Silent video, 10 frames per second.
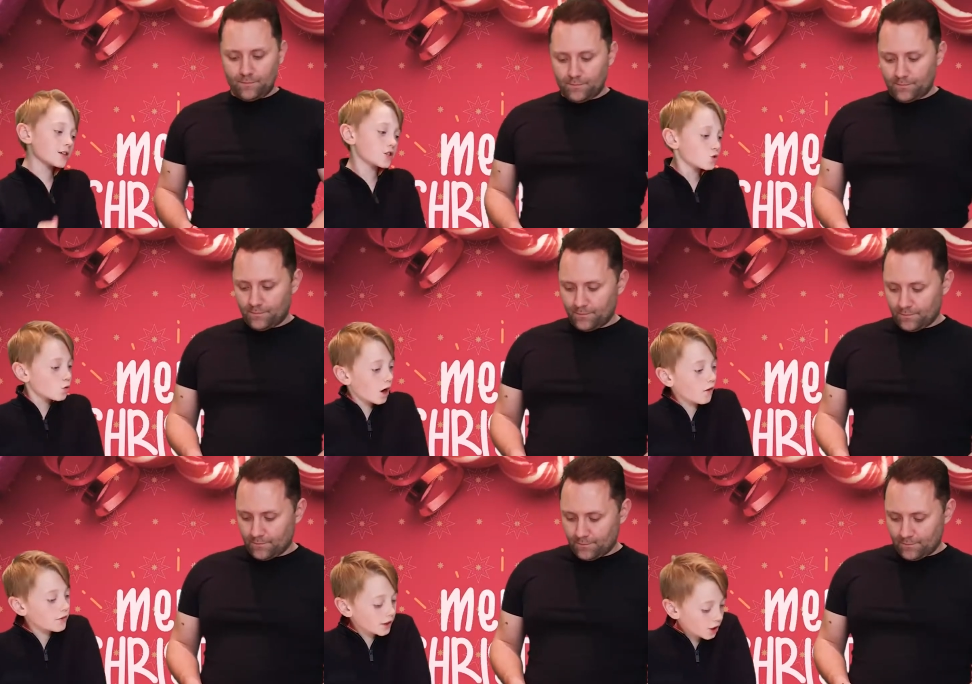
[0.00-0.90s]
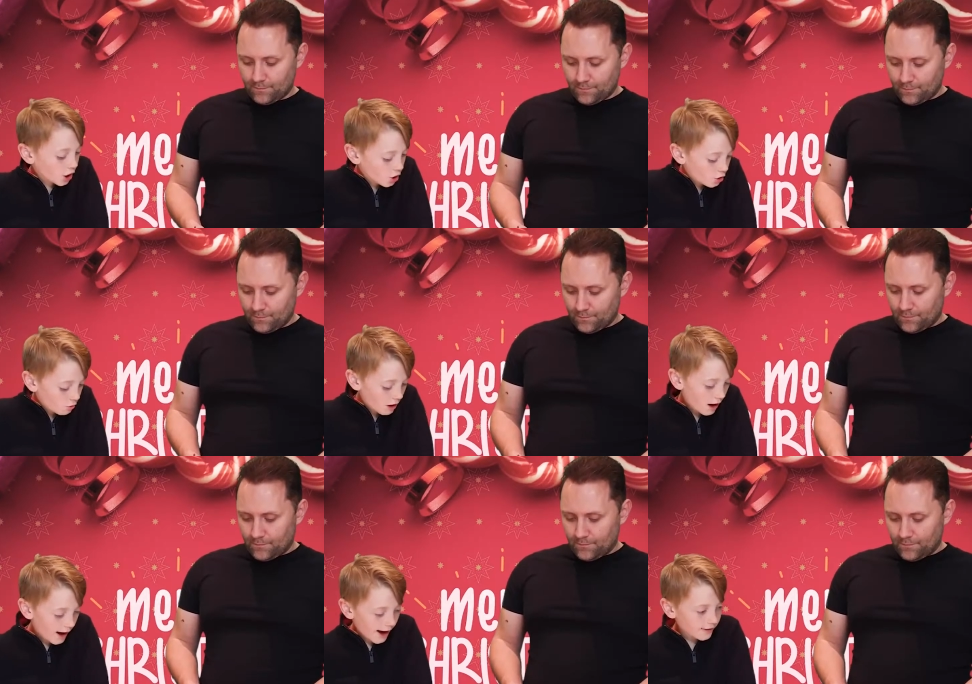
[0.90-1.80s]
Speaker 1: this is all covered in glue
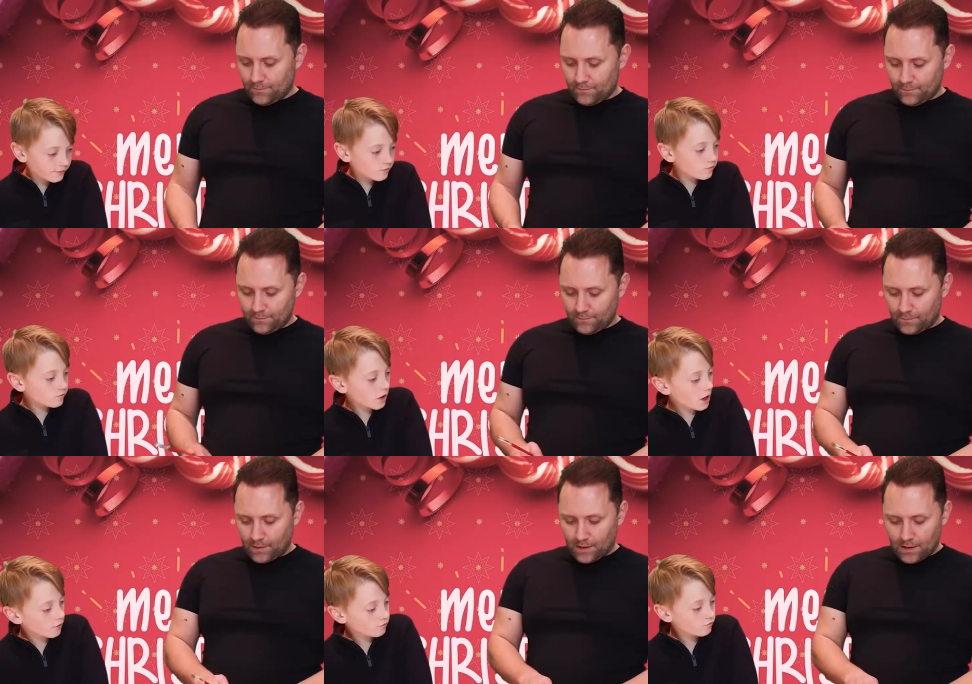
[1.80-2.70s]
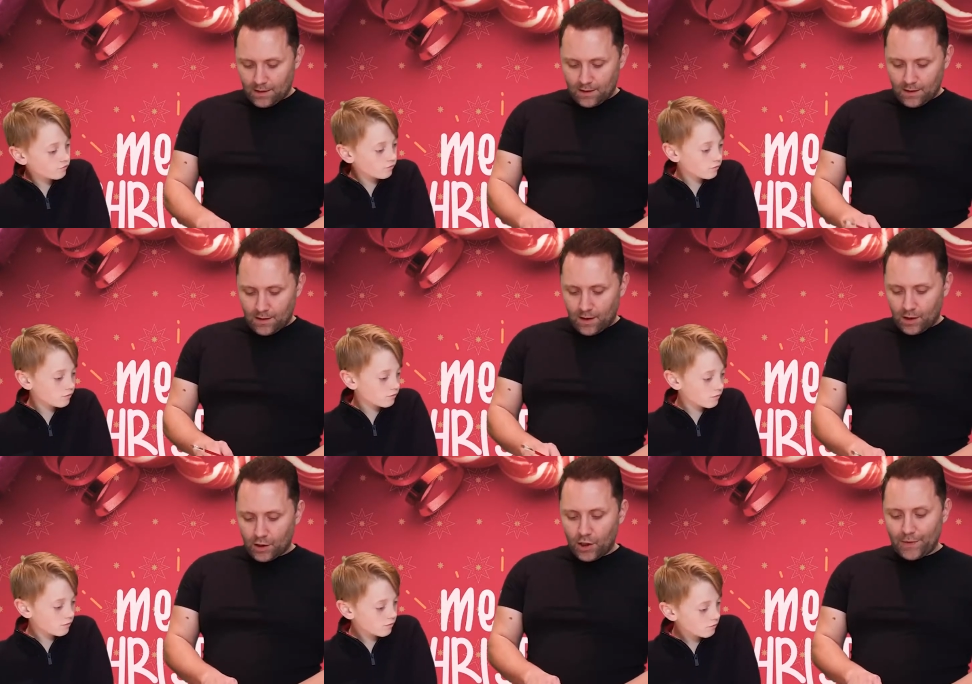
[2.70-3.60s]
and yeah.
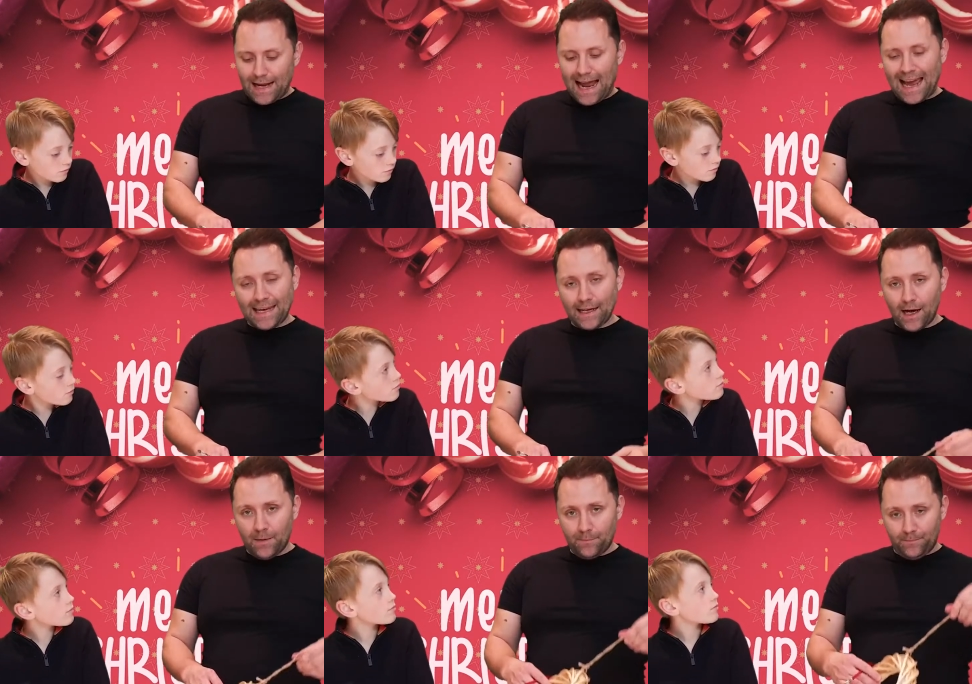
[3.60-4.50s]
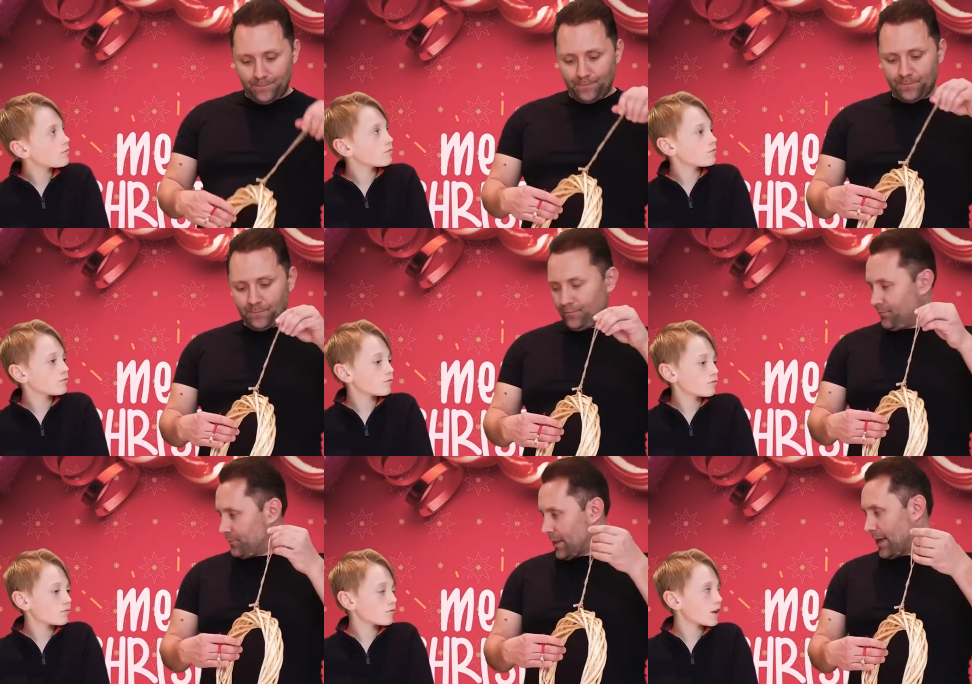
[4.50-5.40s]
Speaker 2: gonna go and hang it up,
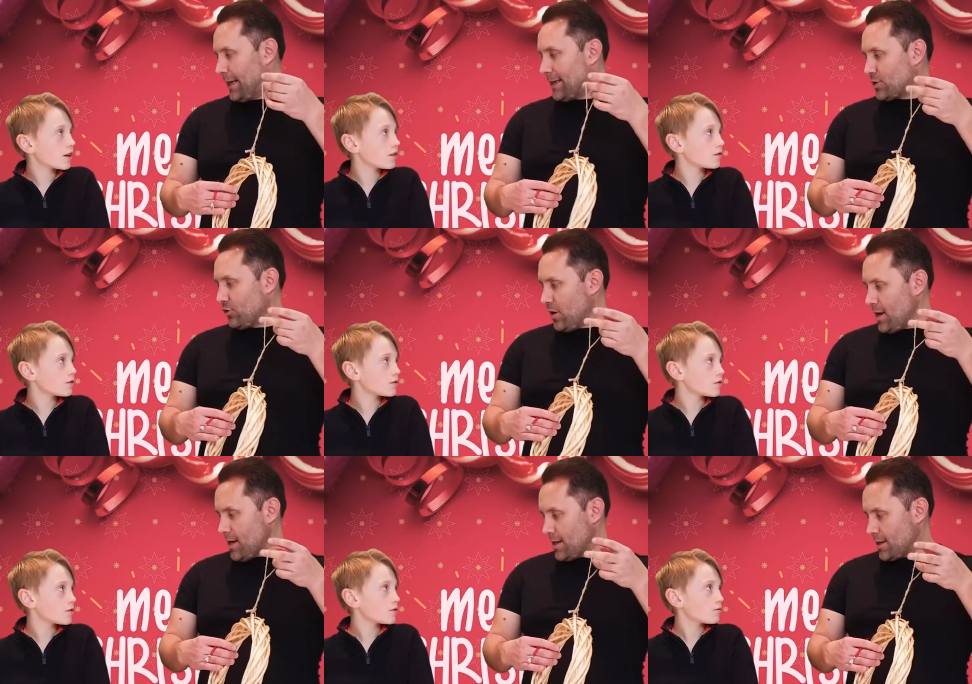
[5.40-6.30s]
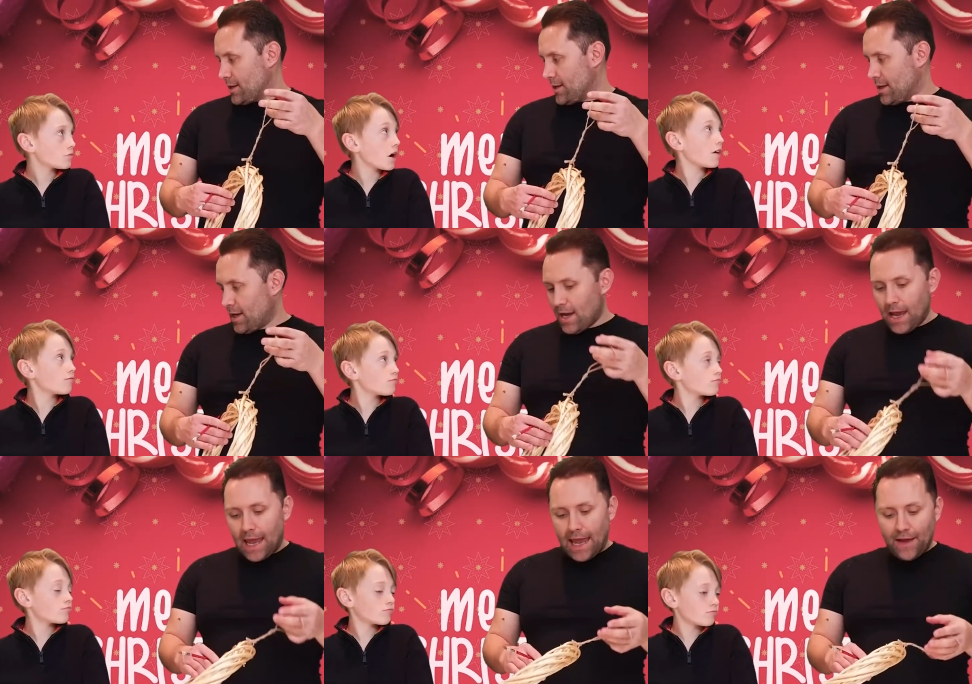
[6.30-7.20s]
let it dry. Yep.
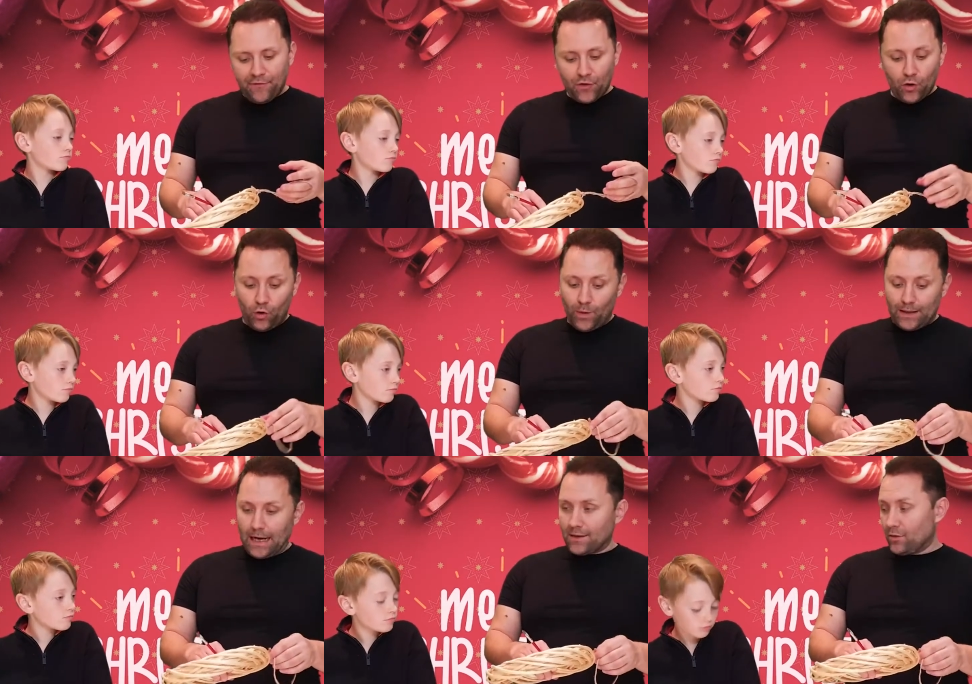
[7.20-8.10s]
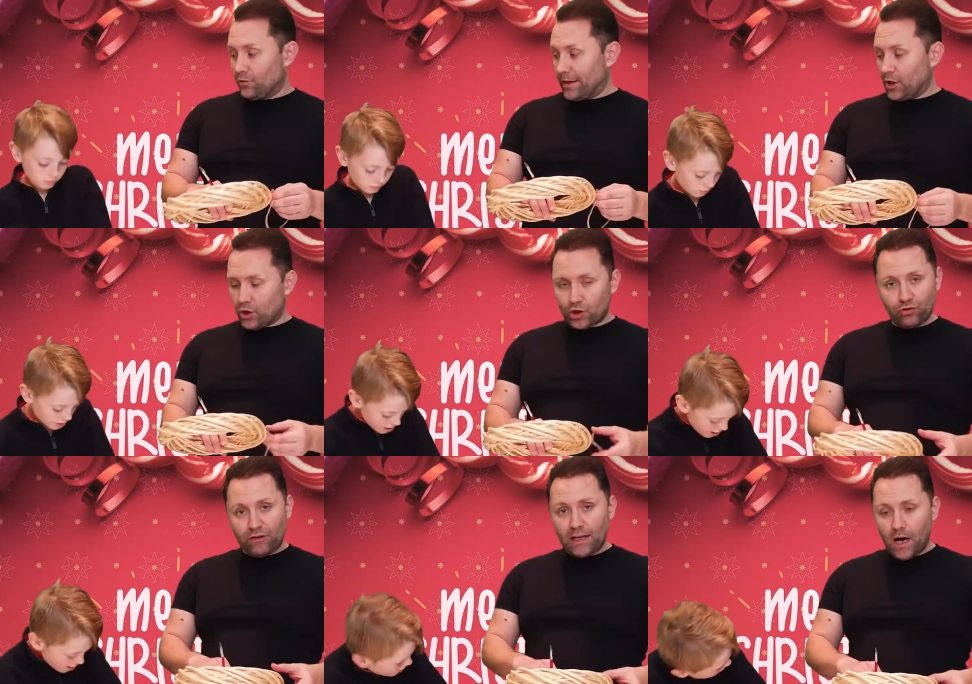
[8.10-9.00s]
If your one hasn't already got a
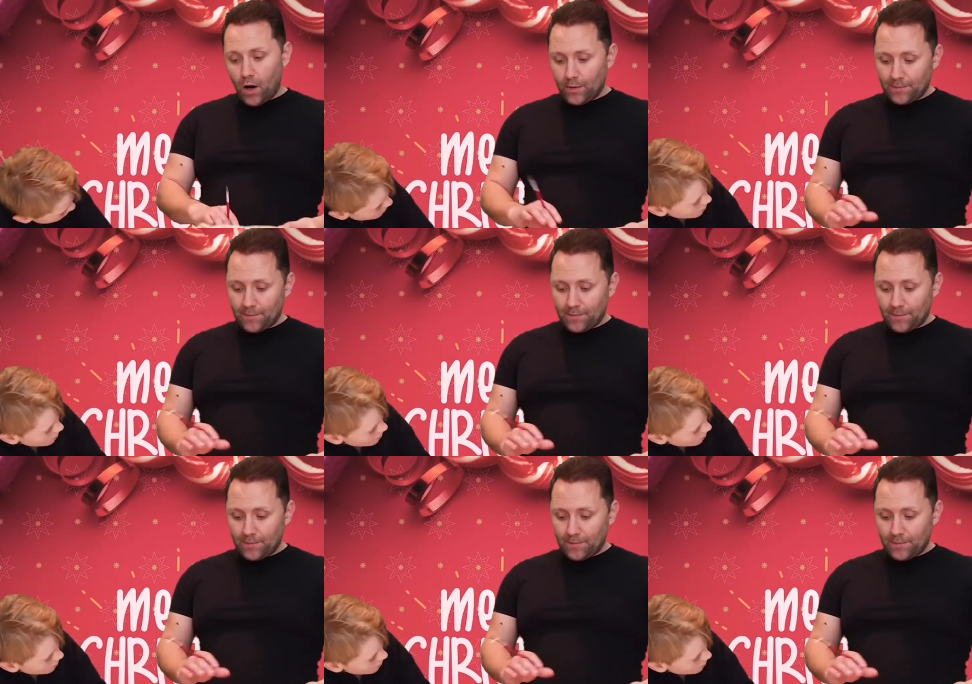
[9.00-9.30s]
string, I would